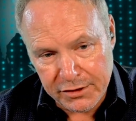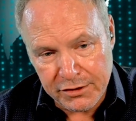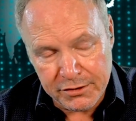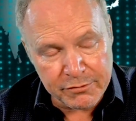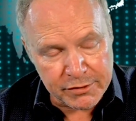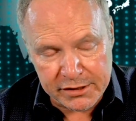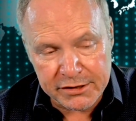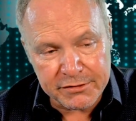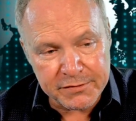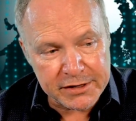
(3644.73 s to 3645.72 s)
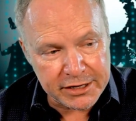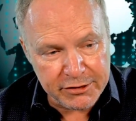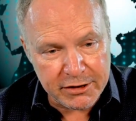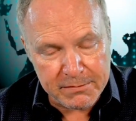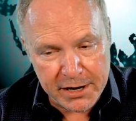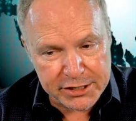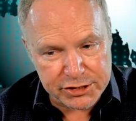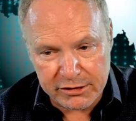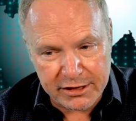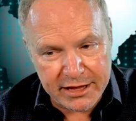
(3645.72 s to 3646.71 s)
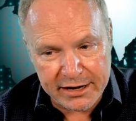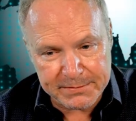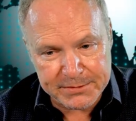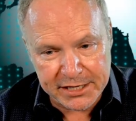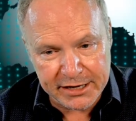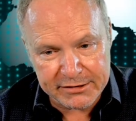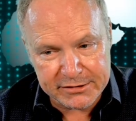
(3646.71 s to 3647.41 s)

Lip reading: Really? You feel like you can mash all of that up together?